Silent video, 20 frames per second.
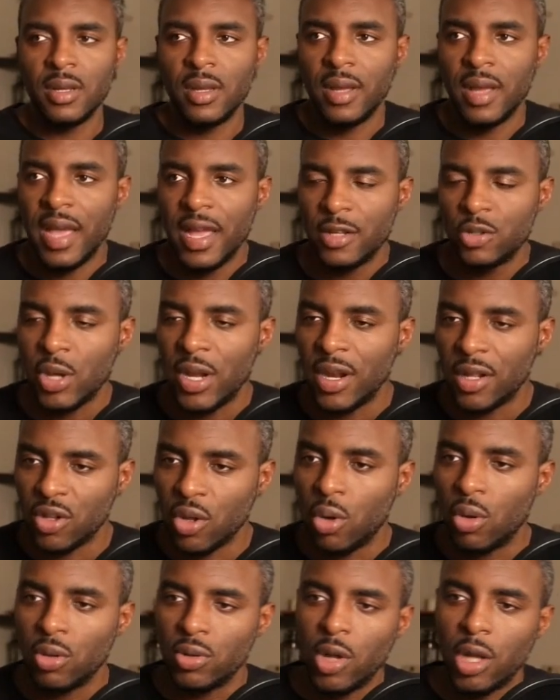I try not to
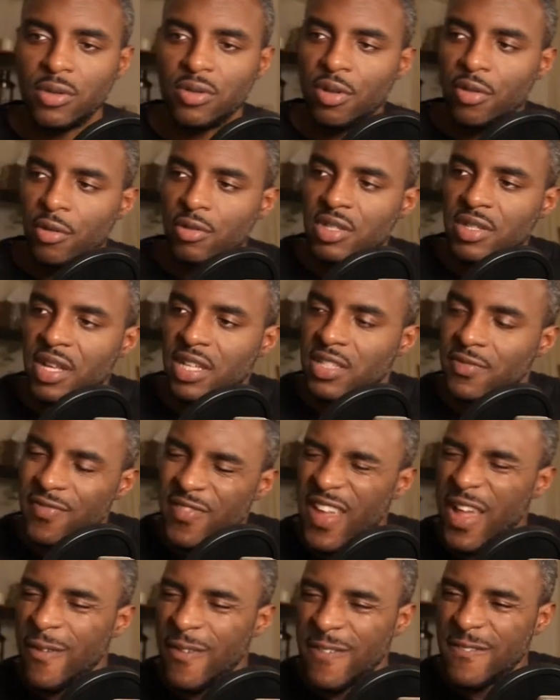hold on to those things.
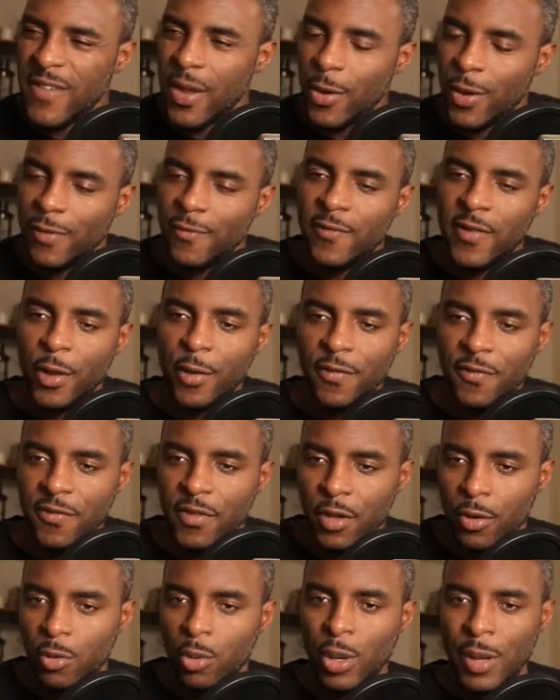Very, very, very
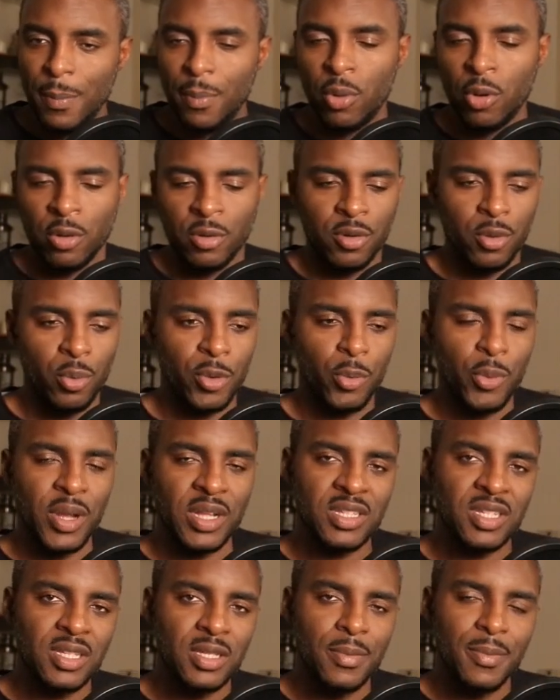few important
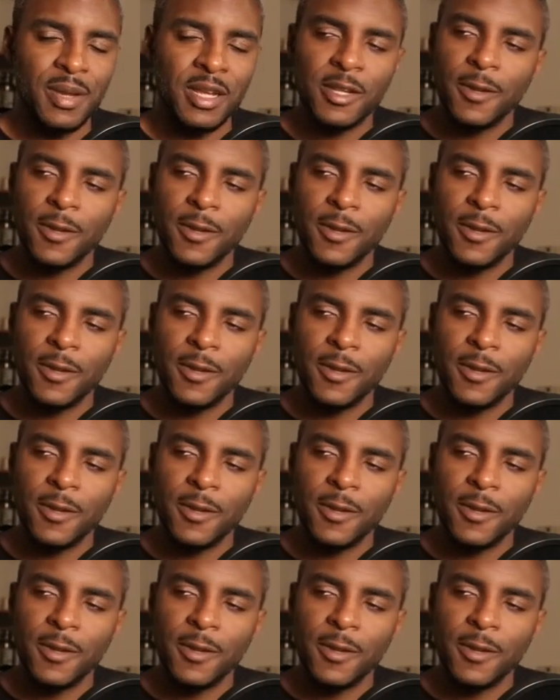regrets. But